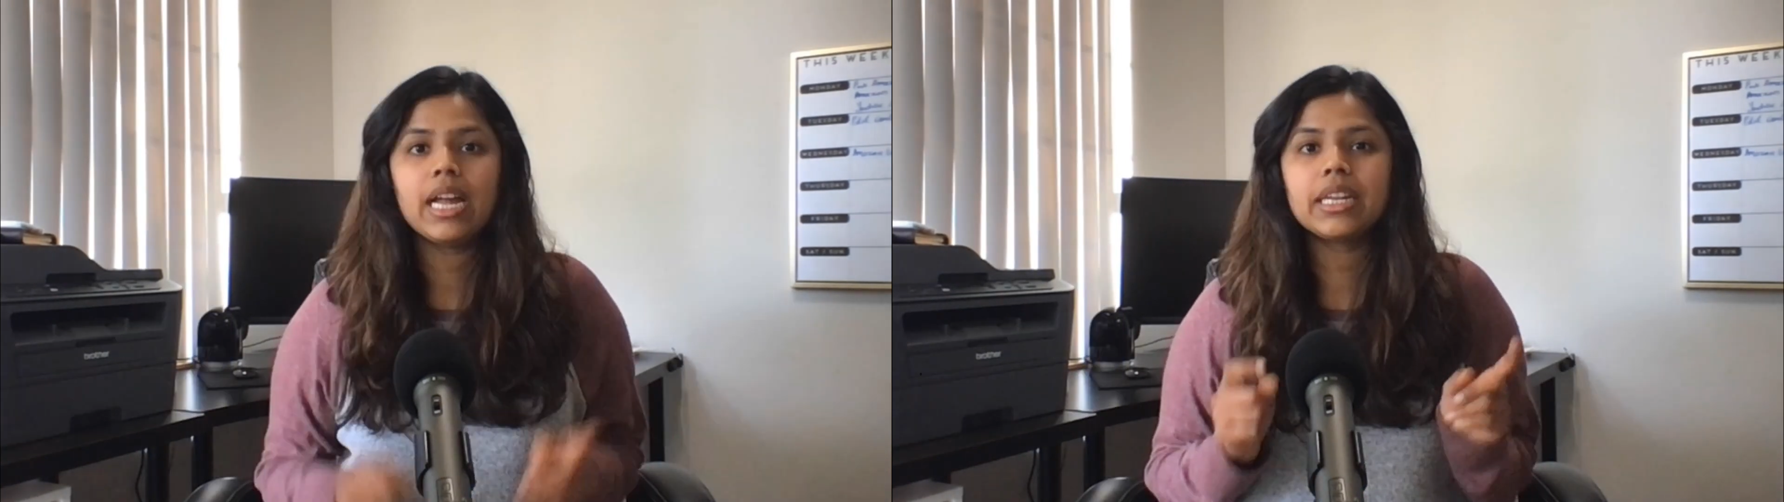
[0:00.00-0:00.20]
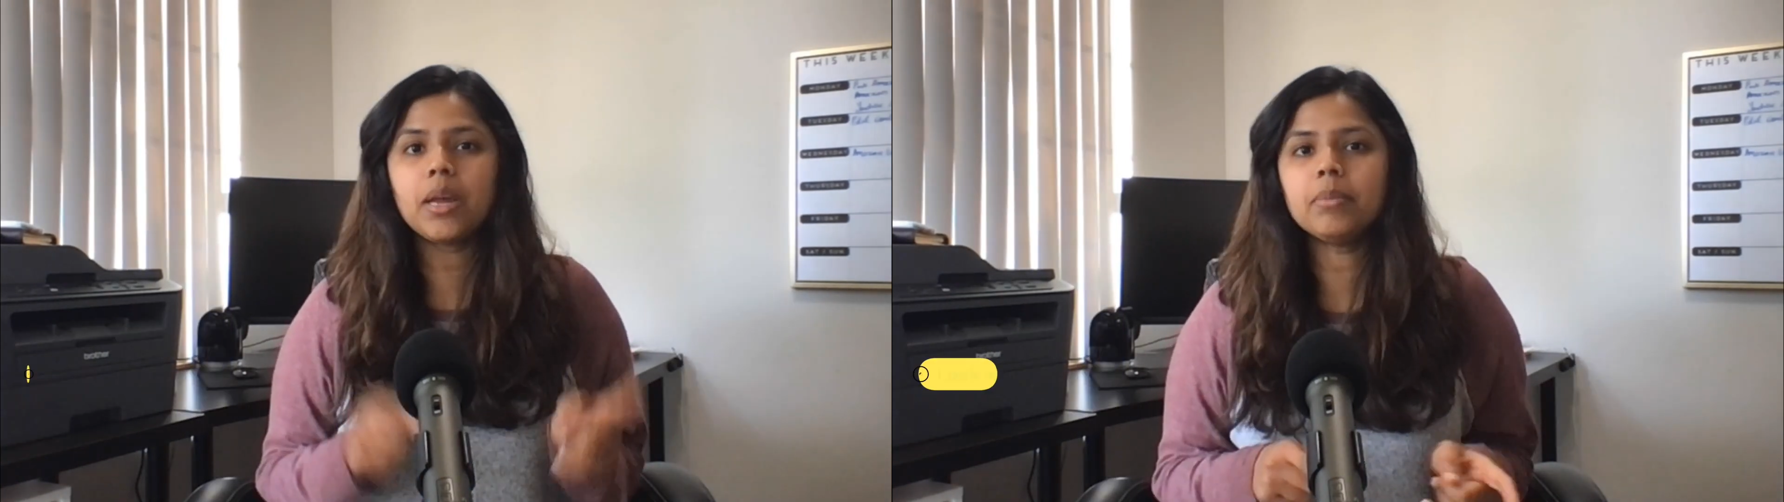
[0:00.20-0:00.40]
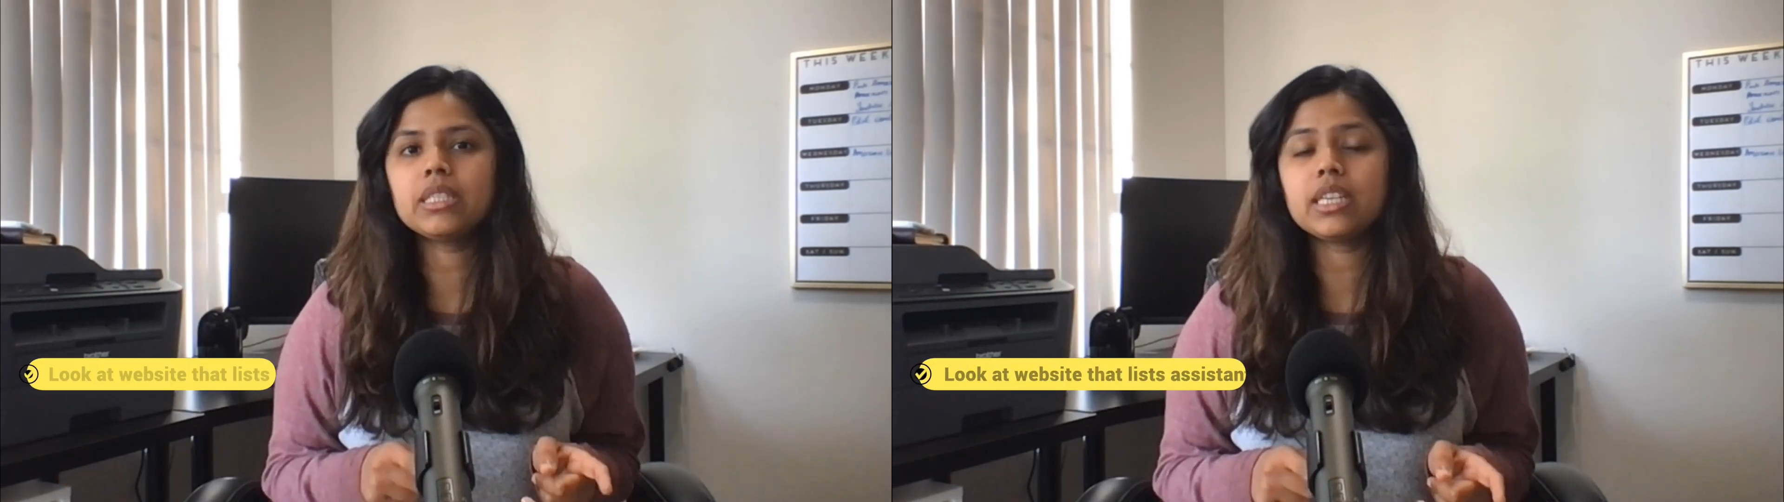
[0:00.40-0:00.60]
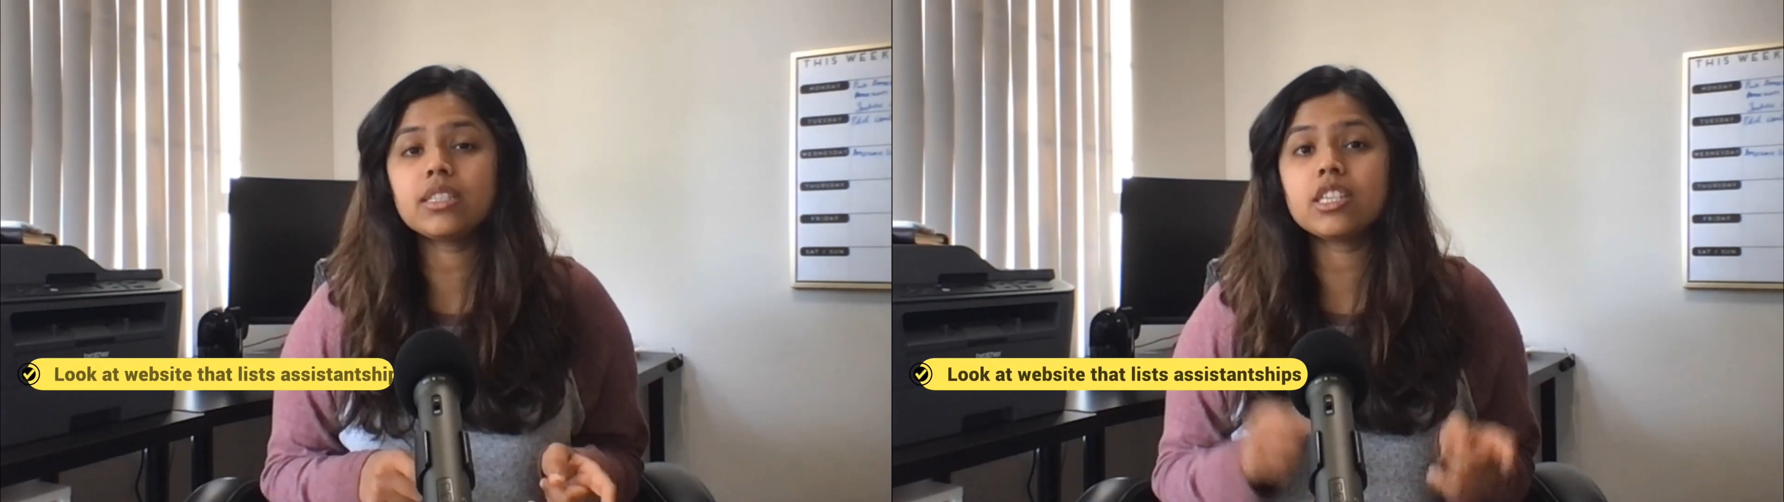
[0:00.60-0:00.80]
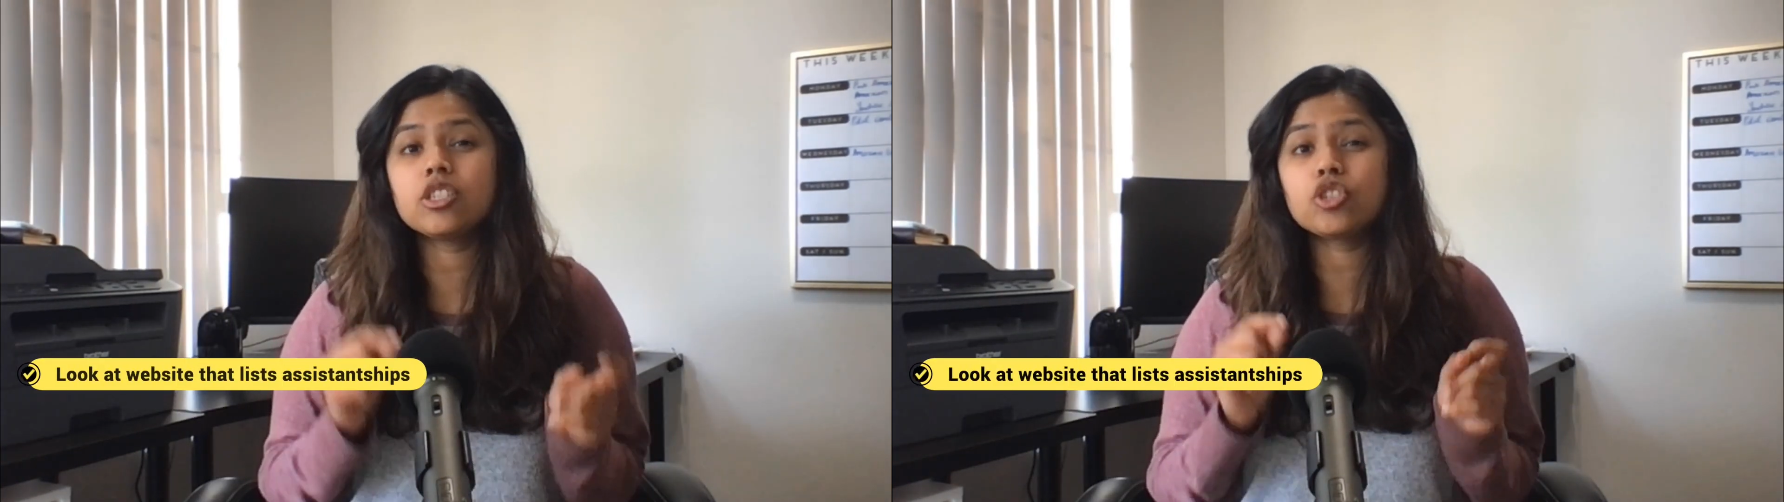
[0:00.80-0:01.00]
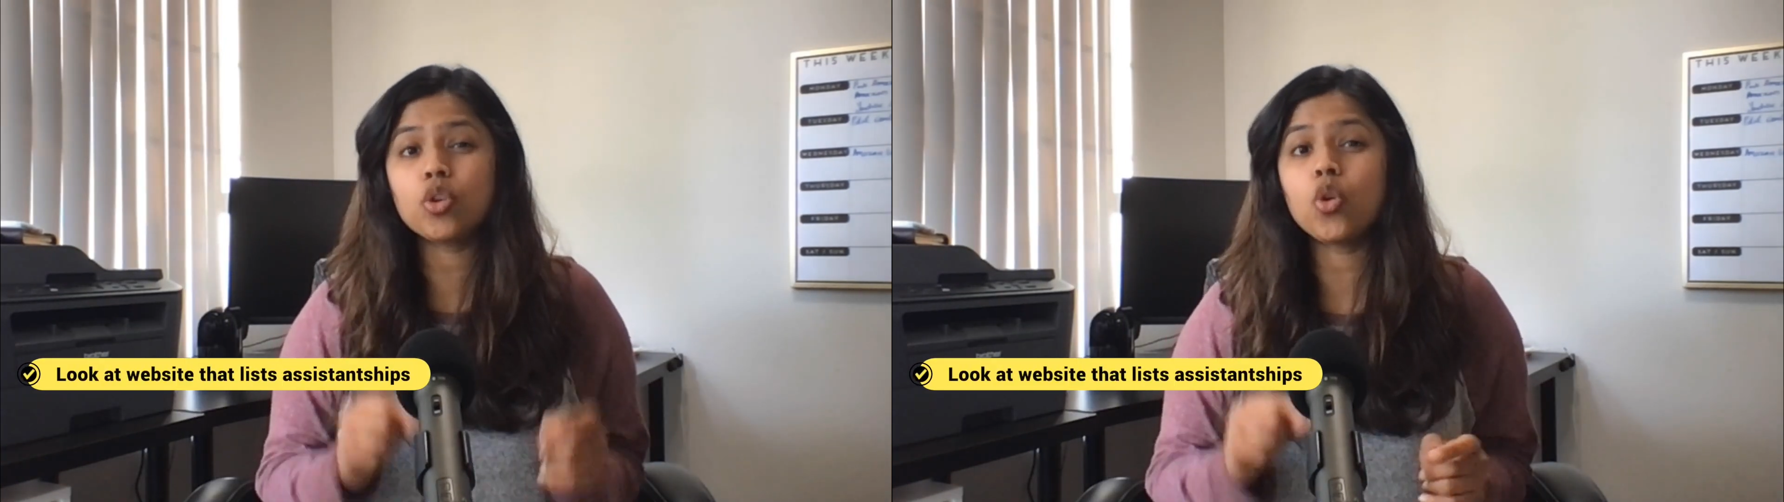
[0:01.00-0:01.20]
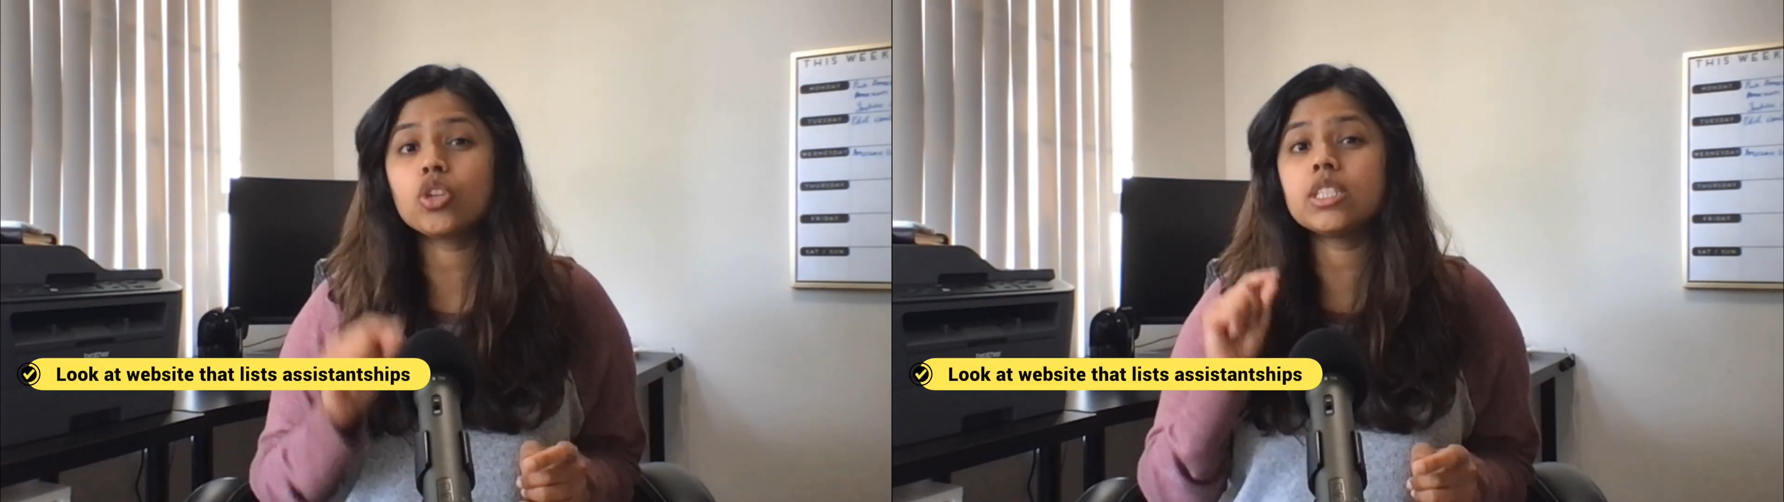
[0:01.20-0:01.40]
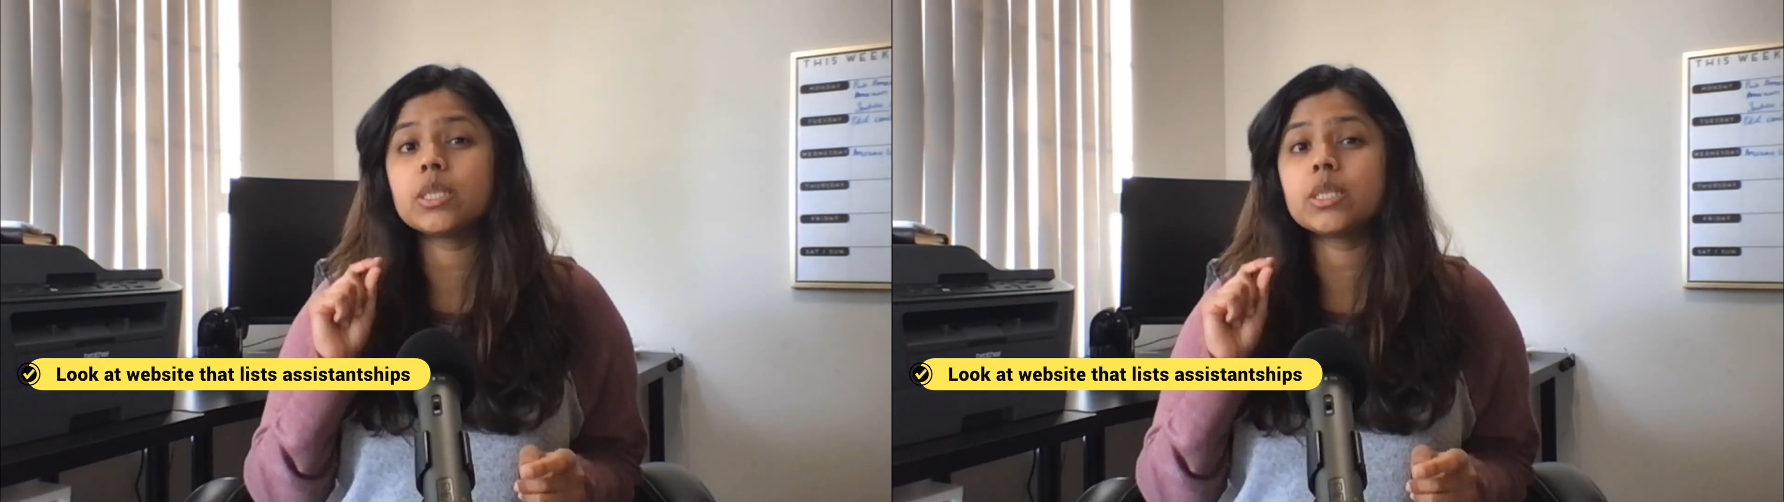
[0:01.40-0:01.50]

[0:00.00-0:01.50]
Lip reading: Number six is to go to the